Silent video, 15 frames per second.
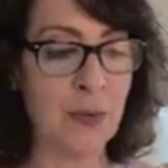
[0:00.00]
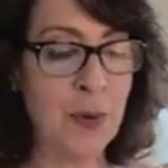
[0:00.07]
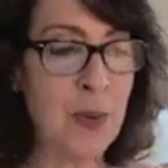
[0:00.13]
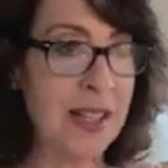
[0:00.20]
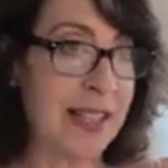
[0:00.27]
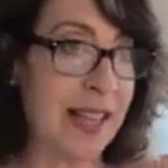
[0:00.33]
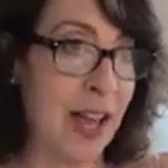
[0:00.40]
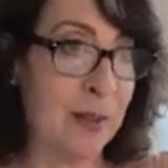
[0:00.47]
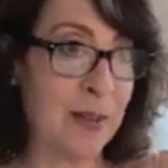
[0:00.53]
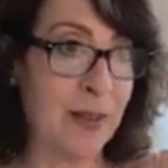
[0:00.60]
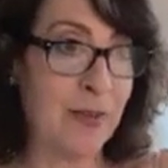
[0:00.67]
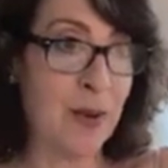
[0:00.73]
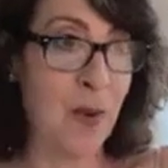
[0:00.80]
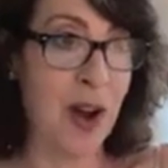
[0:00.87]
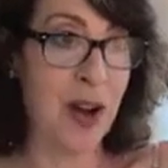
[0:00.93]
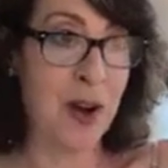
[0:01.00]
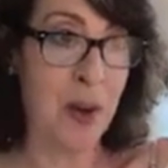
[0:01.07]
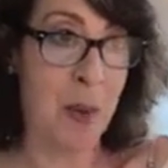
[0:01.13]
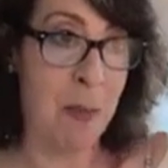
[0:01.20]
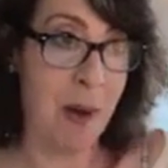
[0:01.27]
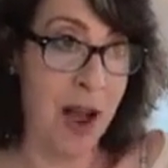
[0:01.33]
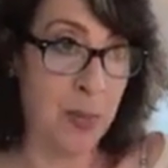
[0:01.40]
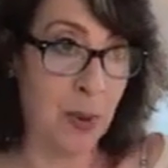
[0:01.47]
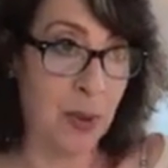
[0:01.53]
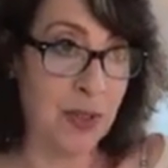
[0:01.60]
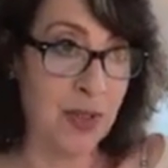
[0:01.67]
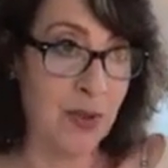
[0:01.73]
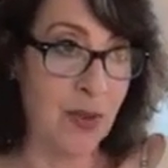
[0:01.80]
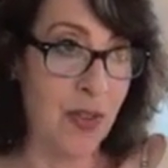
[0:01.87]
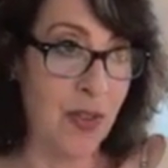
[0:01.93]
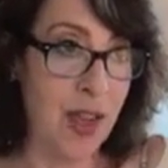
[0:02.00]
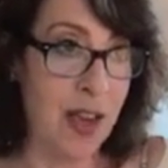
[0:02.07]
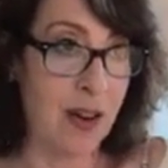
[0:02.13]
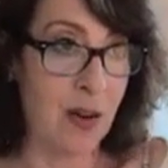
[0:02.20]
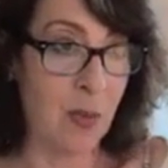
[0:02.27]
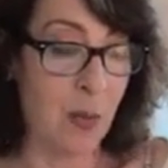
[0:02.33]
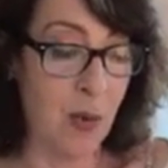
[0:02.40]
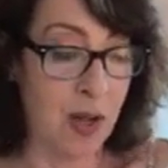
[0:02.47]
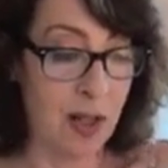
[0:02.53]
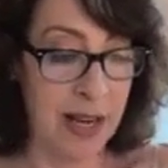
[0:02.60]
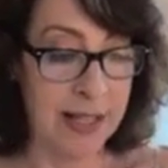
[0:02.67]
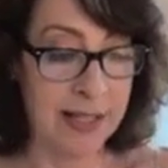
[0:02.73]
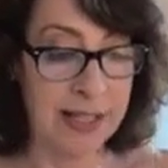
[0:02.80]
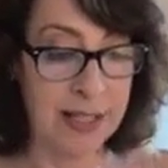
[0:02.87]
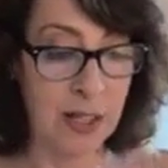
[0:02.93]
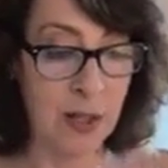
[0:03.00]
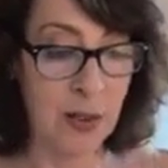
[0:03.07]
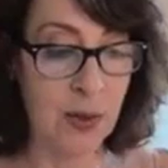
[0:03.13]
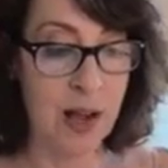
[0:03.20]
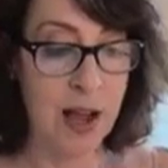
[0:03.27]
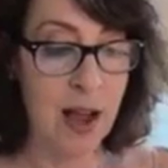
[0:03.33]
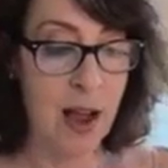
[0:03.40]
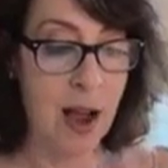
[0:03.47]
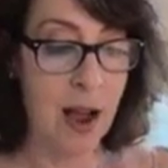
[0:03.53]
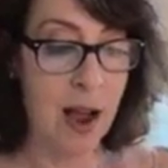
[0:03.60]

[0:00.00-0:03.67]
So if you want to tell me, if you want to know my personal thing or what clients do,